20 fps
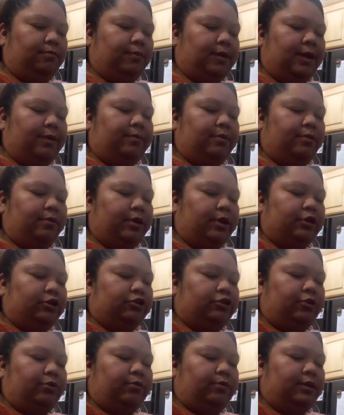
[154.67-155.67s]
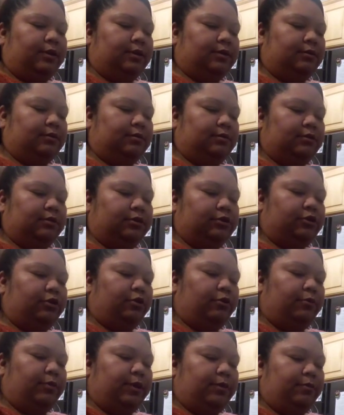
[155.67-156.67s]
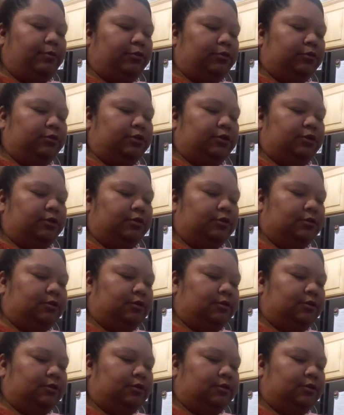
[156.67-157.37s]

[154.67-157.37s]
Babe, you want to show them the, the snowman molds?